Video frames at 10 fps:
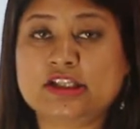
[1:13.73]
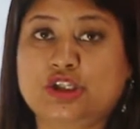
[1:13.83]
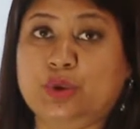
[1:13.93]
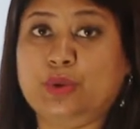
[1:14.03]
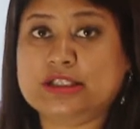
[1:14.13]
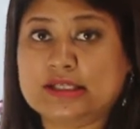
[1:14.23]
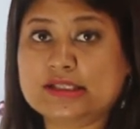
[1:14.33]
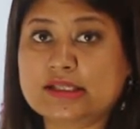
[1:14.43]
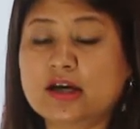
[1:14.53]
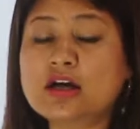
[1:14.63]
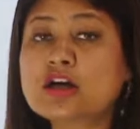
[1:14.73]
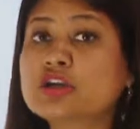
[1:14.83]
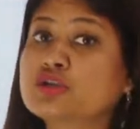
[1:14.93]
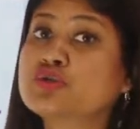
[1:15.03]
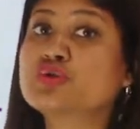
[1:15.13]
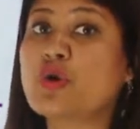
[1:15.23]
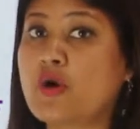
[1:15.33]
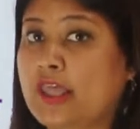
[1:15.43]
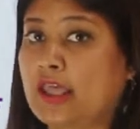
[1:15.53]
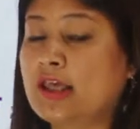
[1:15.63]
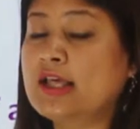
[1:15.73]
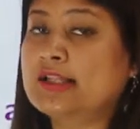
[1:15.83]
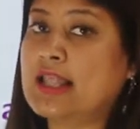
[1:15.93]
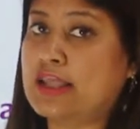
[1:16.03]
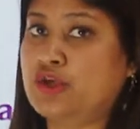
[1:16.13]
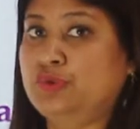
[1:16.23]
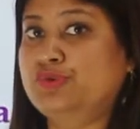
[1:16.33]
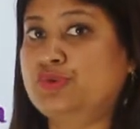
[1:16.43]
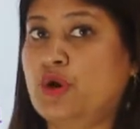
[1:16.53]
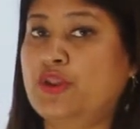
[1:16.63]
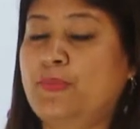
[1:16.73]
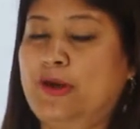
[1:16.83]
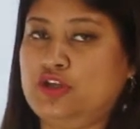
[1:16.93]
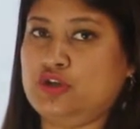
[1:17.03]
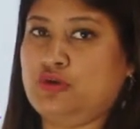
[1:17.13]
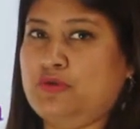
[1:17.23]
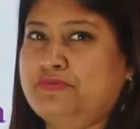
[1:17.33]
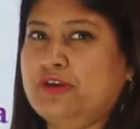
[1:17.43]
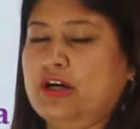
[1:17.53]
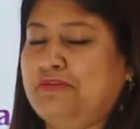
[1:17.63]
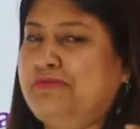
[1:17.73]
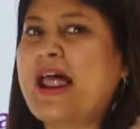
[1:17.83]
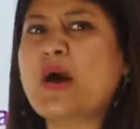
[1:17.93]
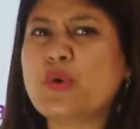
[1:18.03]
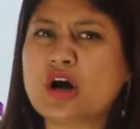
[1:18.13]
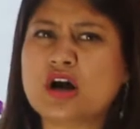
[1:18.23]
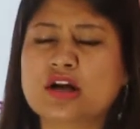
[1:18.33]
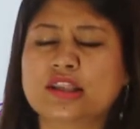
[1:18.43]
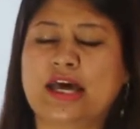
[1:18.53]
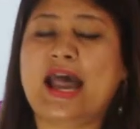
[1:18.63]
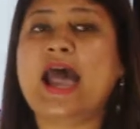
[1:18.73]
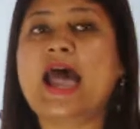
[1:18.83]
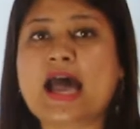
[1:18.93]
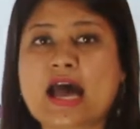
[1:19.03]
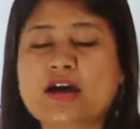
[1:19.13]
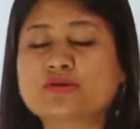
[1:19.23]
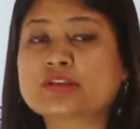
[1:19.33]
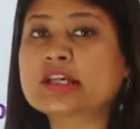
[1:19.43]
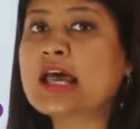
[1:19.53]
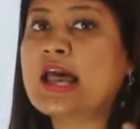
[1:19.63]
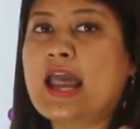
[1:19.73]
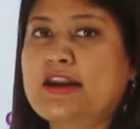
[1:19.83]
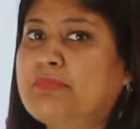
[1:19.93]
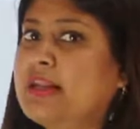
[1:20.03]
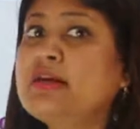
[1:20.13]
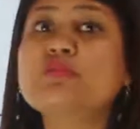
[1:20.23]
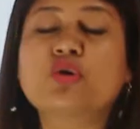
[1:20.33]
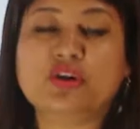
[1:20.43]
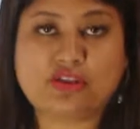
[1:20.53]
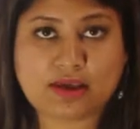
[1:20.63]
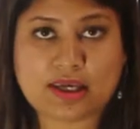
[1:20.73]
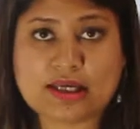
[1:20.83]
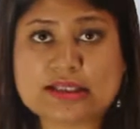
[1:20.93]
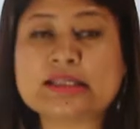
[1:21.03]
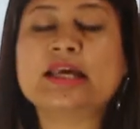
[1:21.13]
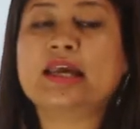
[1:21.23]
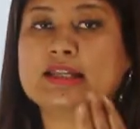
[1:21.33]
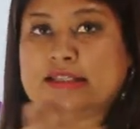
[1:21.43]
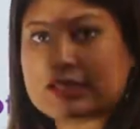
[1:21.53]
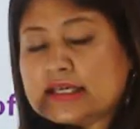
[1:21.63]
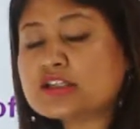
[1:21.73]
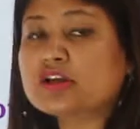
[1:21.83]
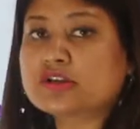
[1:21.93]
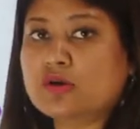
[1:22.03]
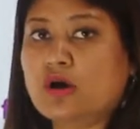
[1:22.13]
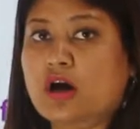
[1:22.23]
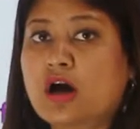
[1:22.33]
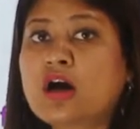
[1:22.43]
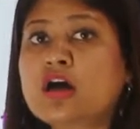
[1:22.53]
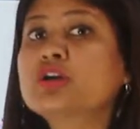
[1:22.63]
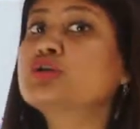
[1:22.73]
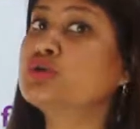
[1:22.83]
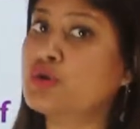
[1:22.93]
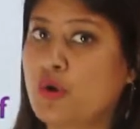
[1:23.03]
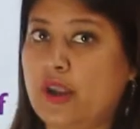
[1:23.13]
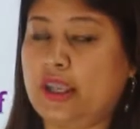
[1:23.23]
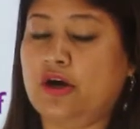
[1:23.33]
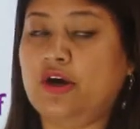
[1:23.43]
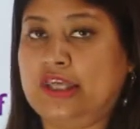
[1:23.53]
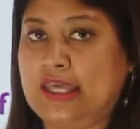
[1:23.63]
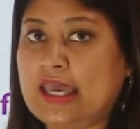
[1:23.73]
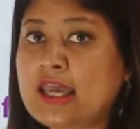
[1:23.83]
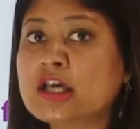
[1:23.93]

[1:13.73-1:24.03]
So it is a drawing, like you draw the picture of a flower, the house, and many more things. It is also a drawing, okay?